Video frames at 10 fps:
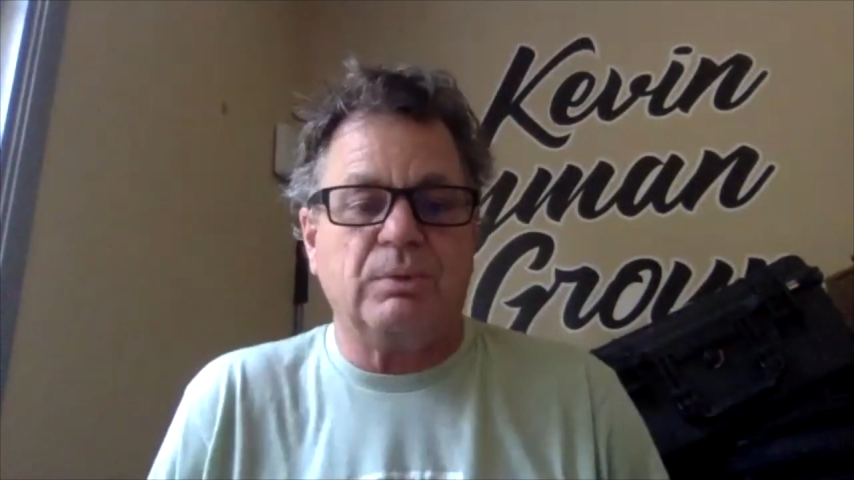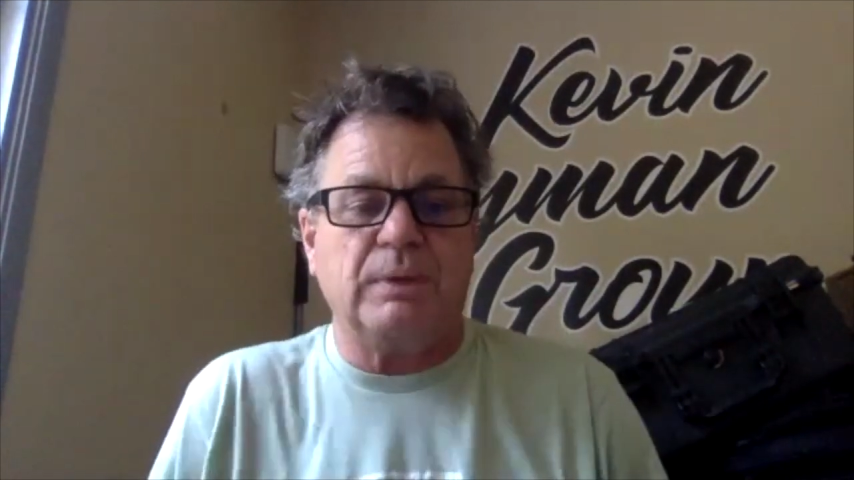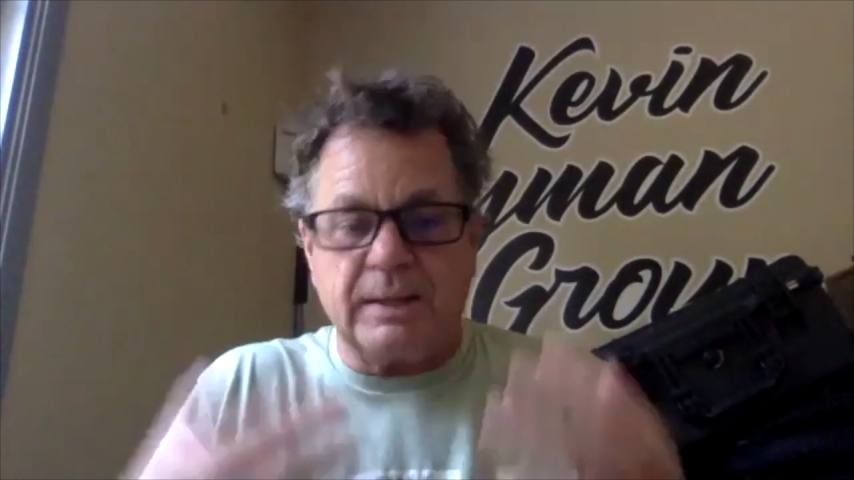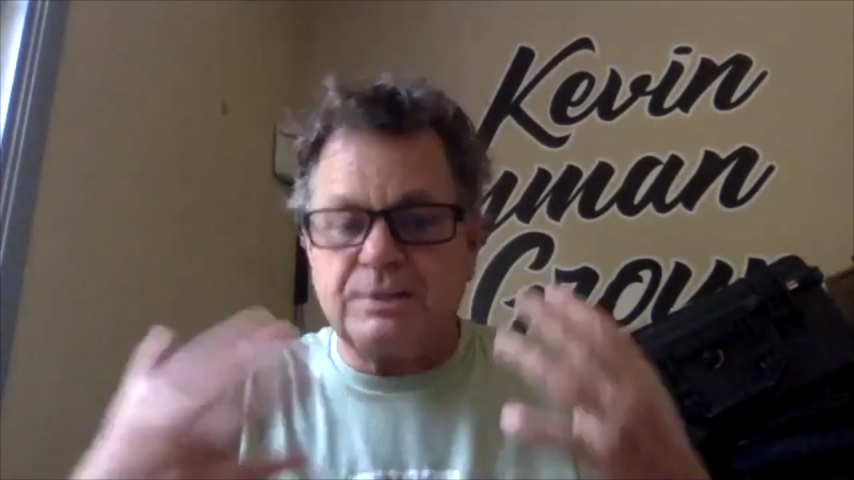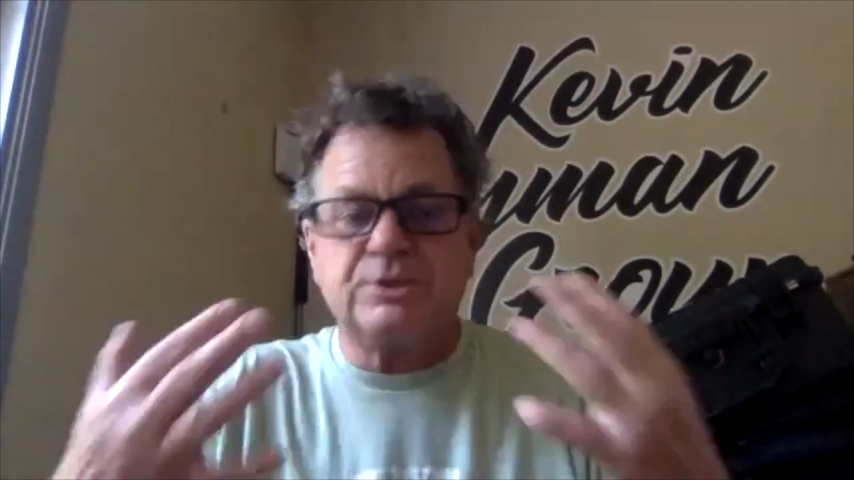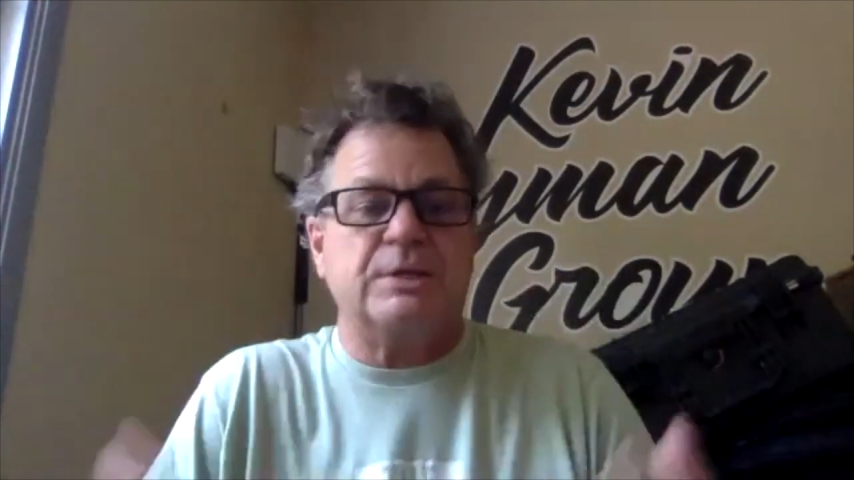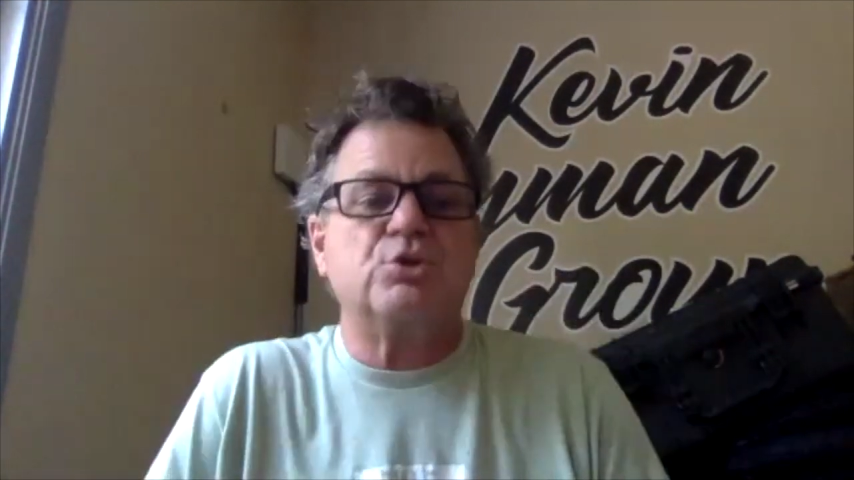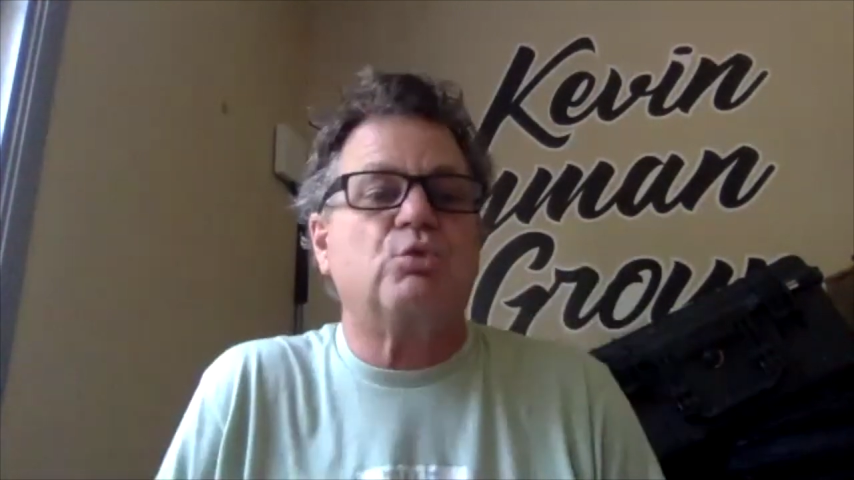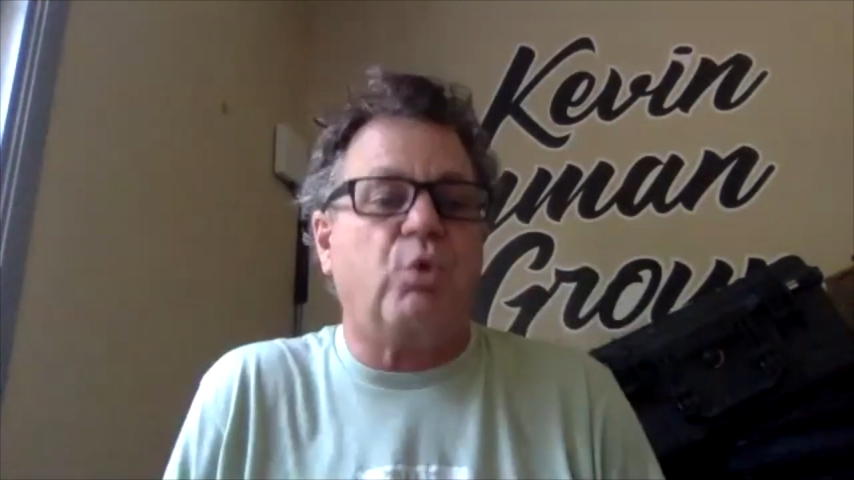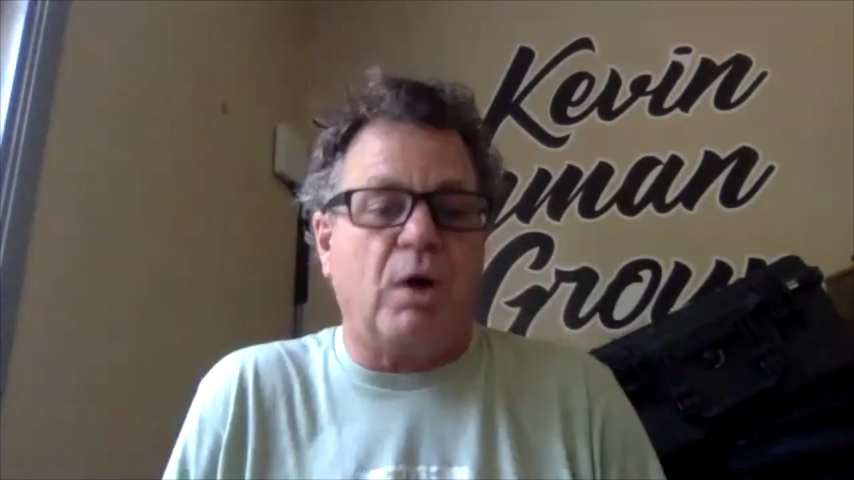Like it's a
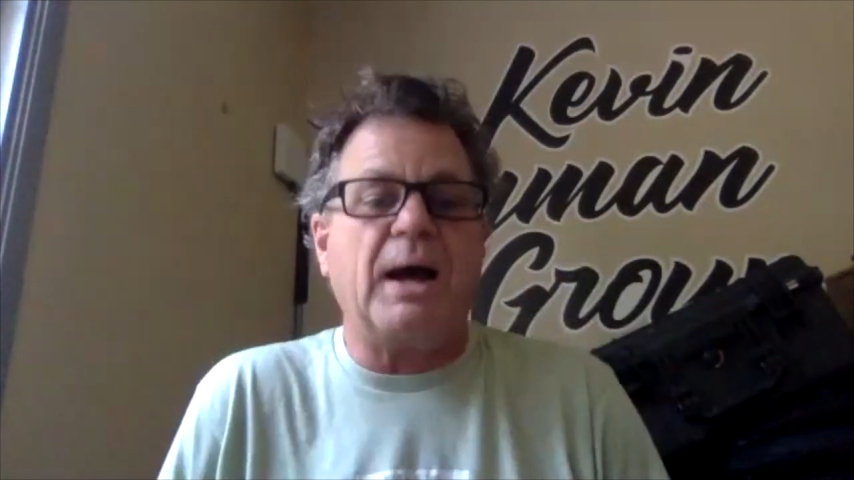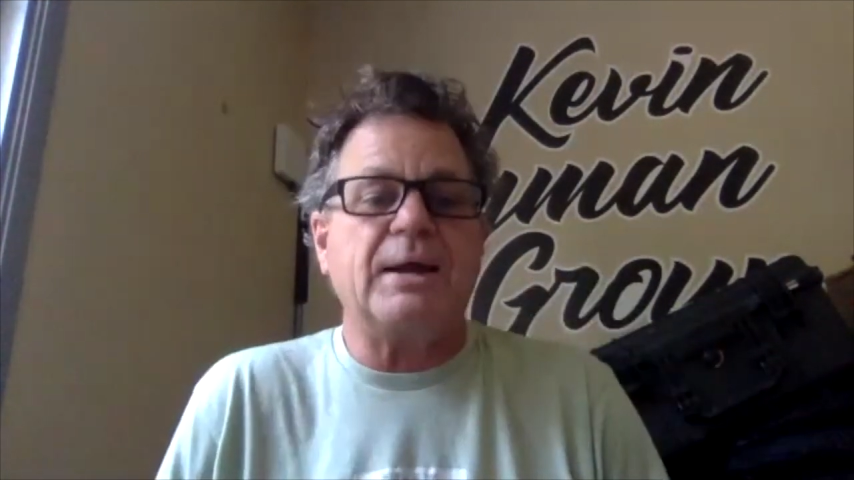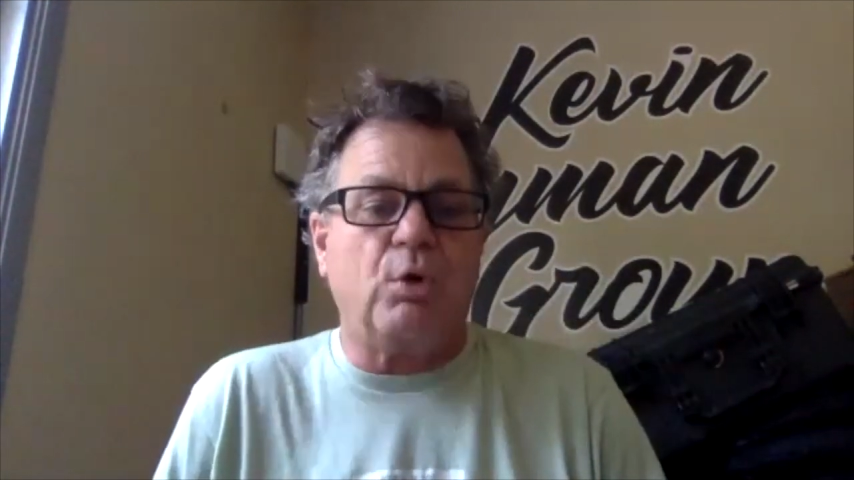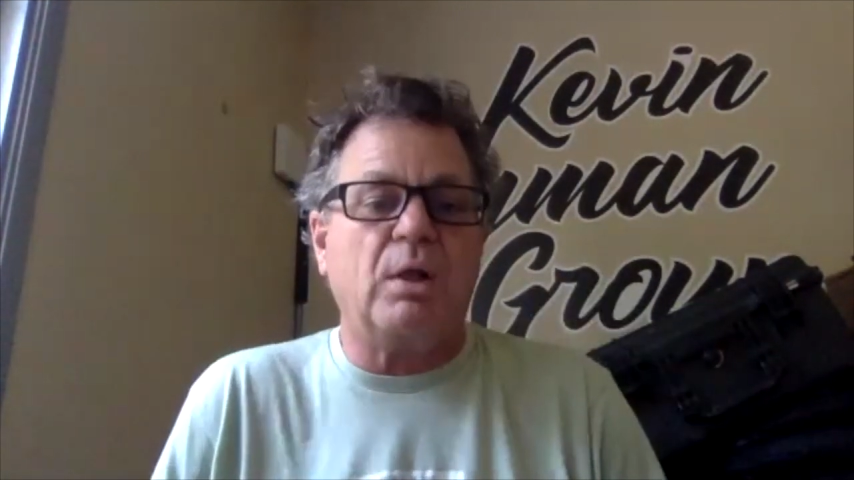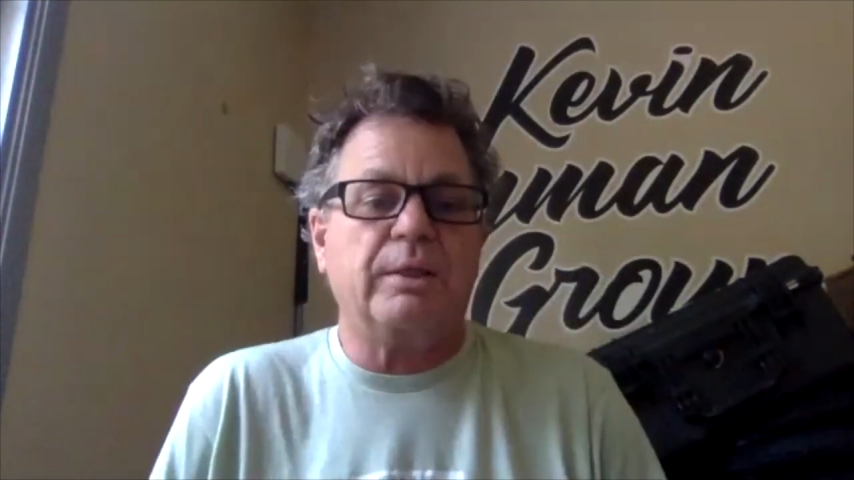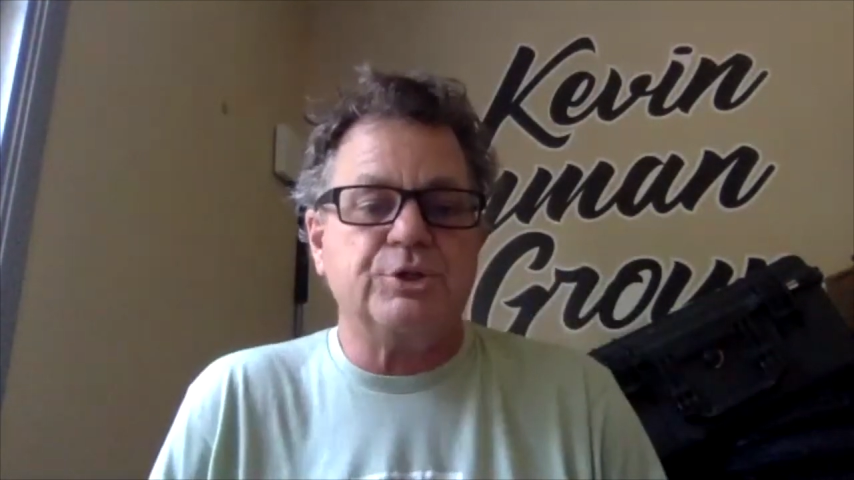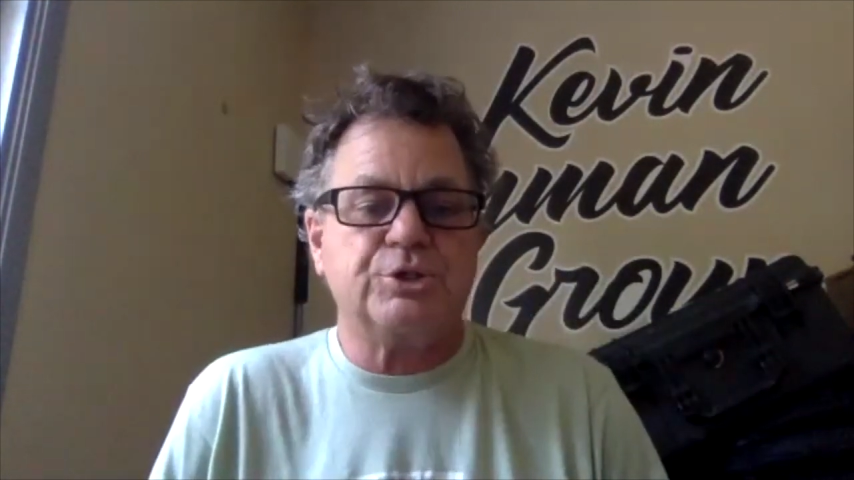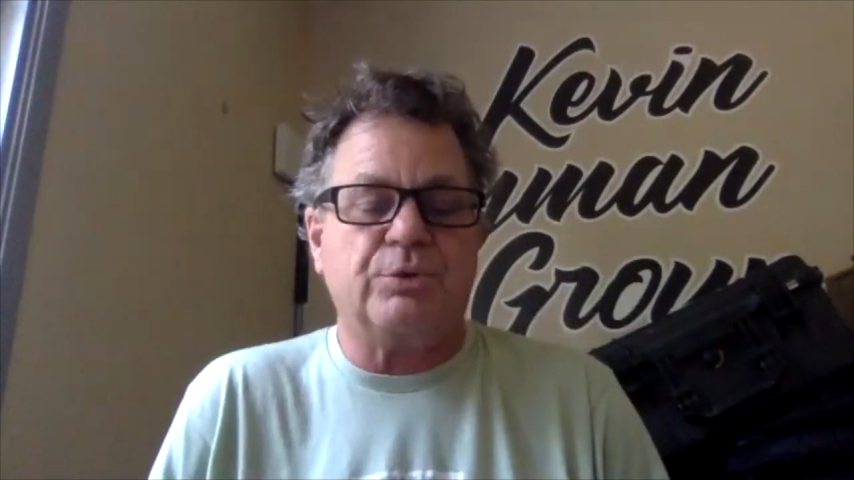high quality show.